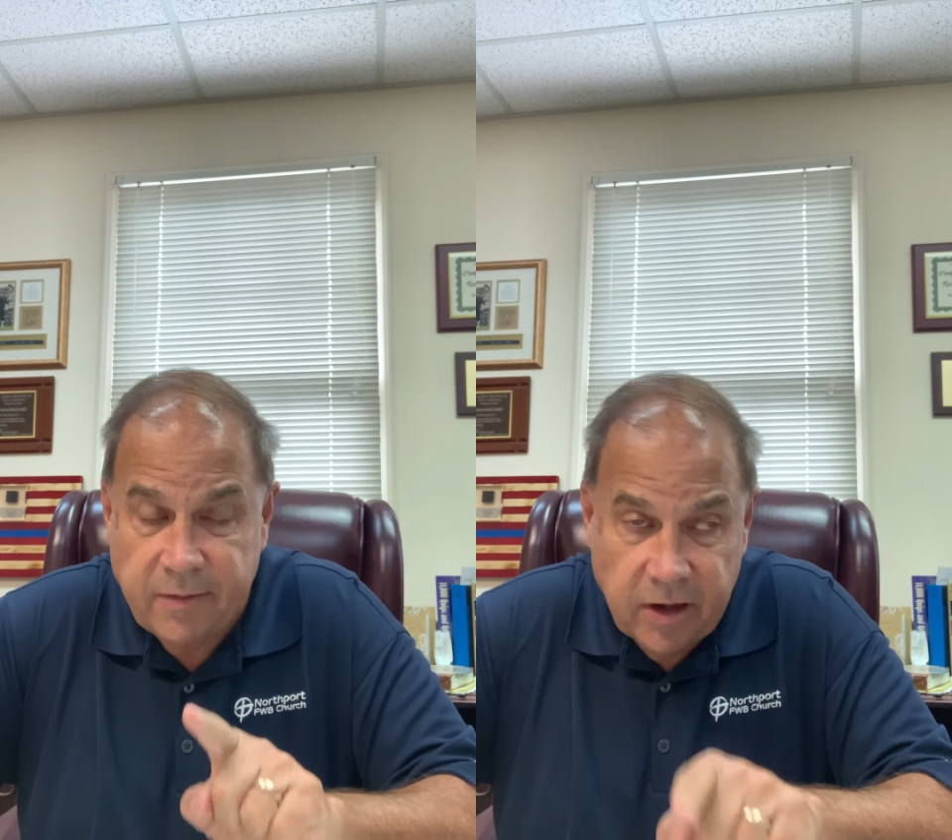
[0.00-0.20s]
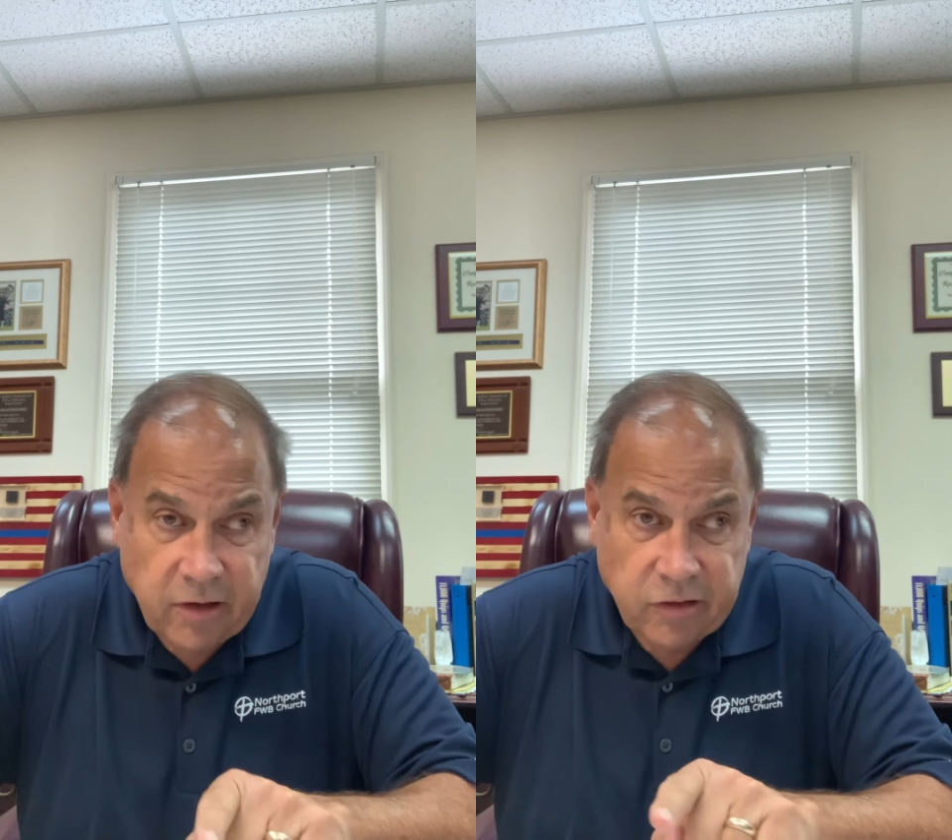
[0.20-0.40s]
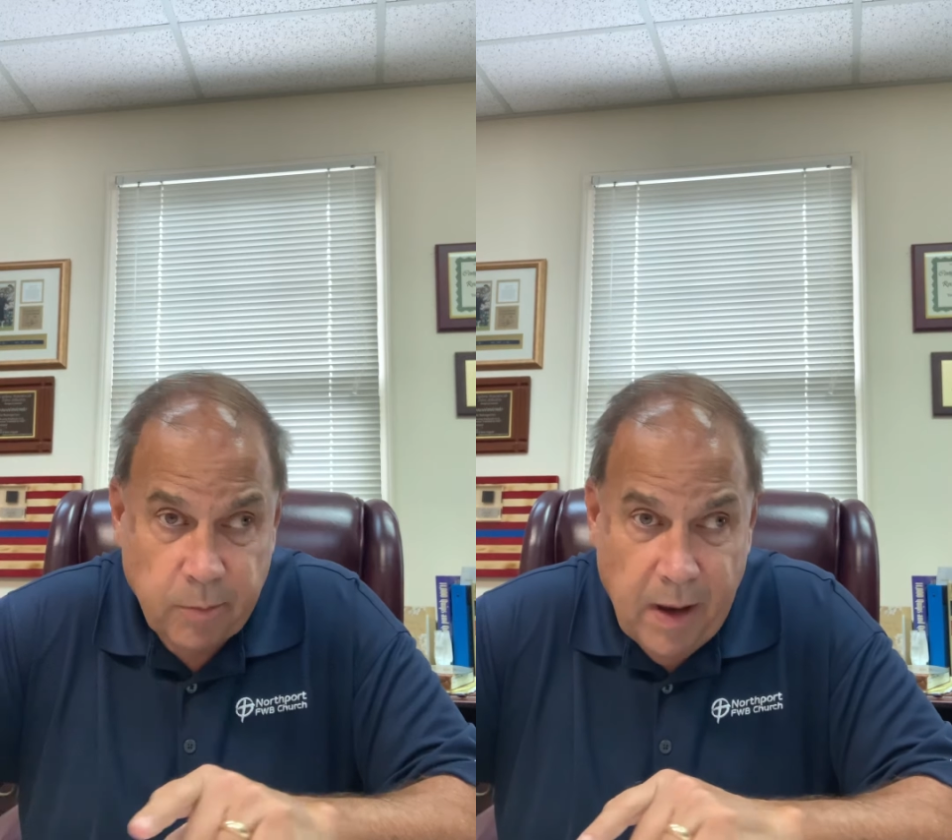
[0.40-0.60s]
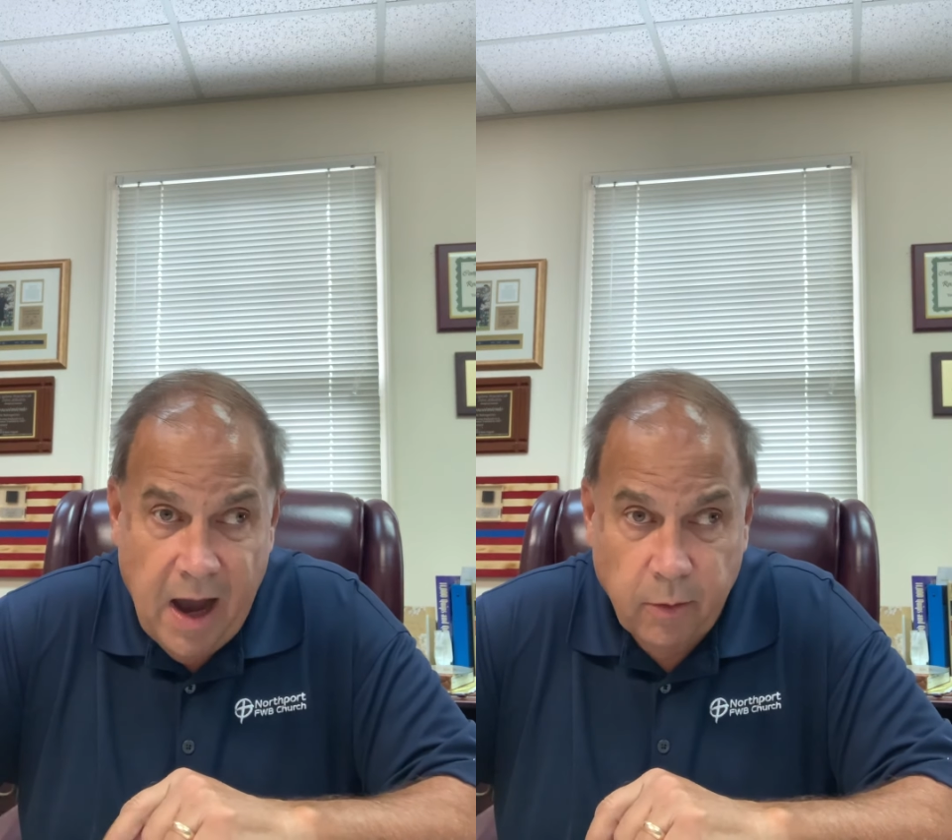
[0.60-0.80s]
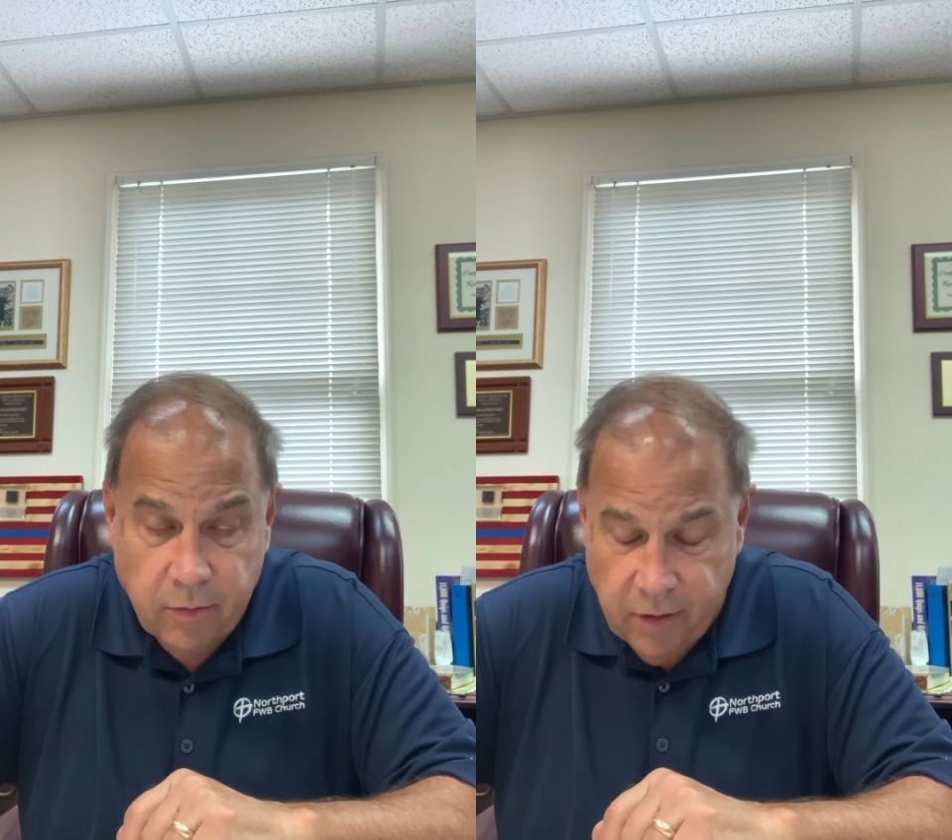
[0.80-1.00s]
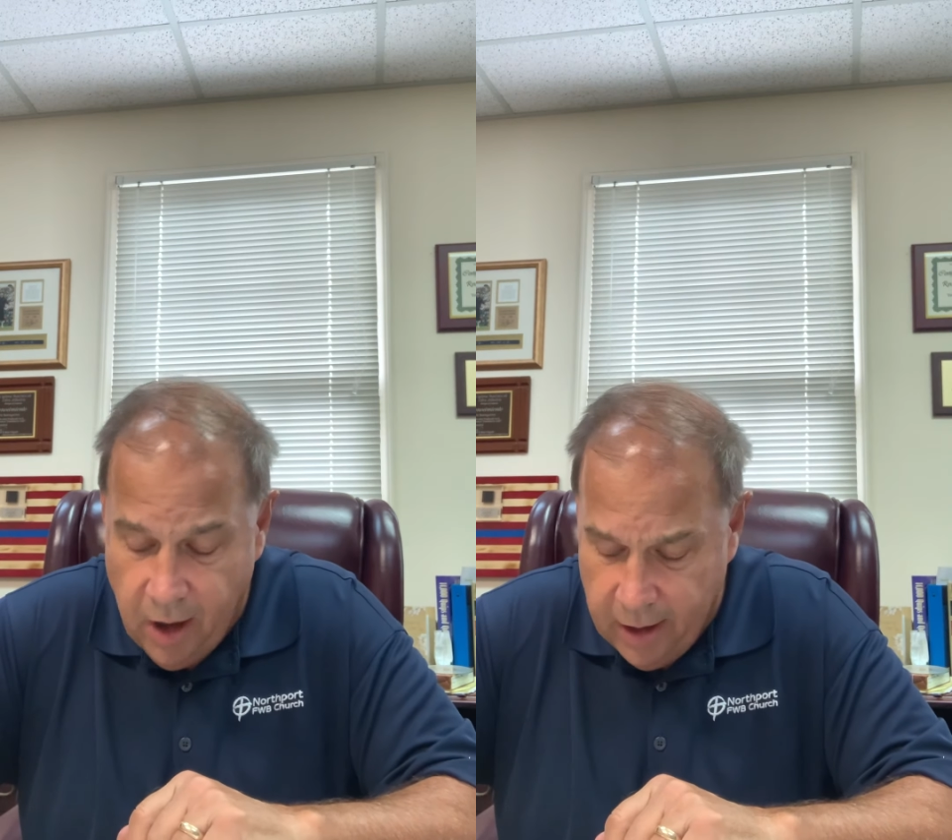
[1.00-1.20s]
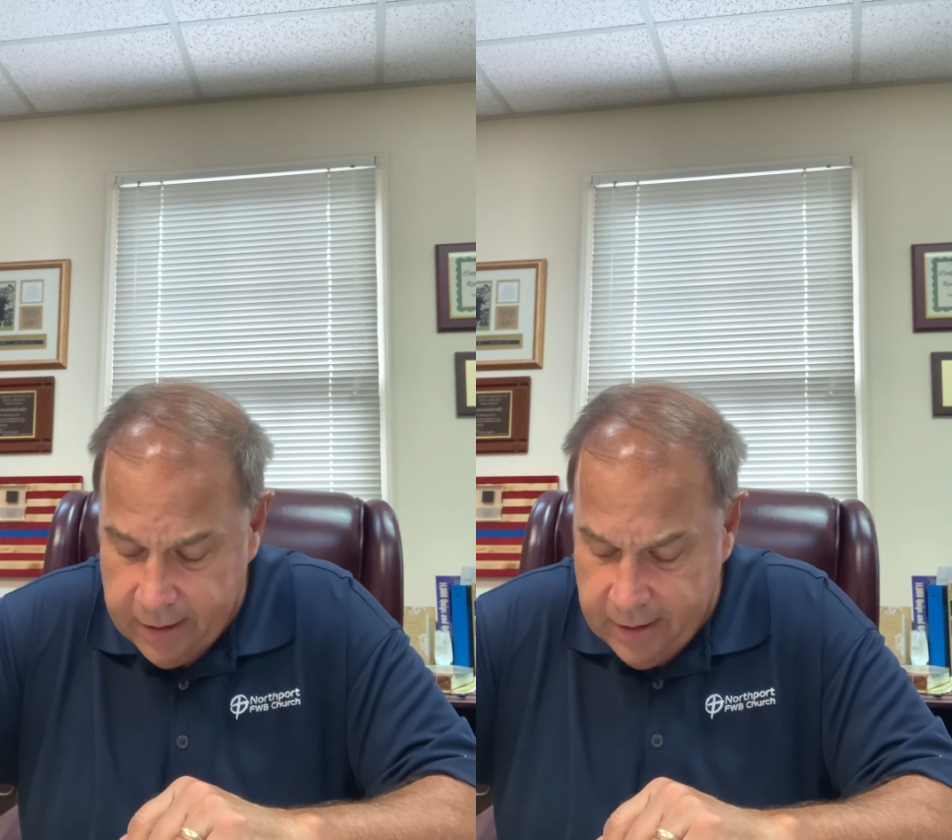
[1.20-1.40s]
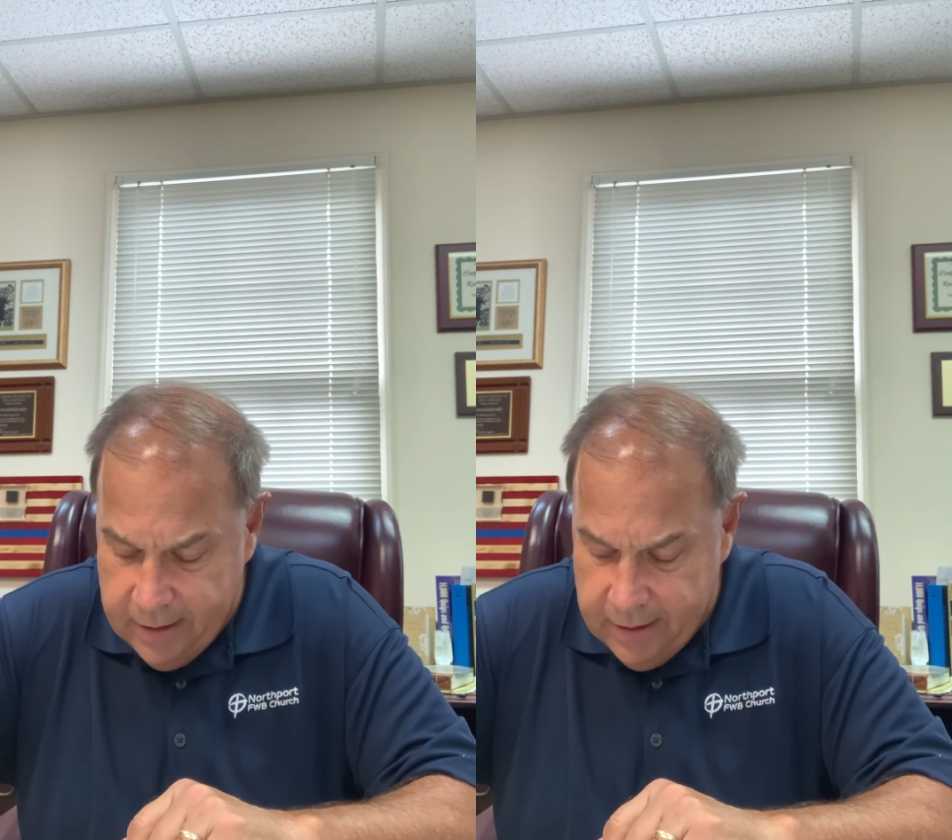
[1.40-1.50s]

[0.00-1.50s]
it is the power of God.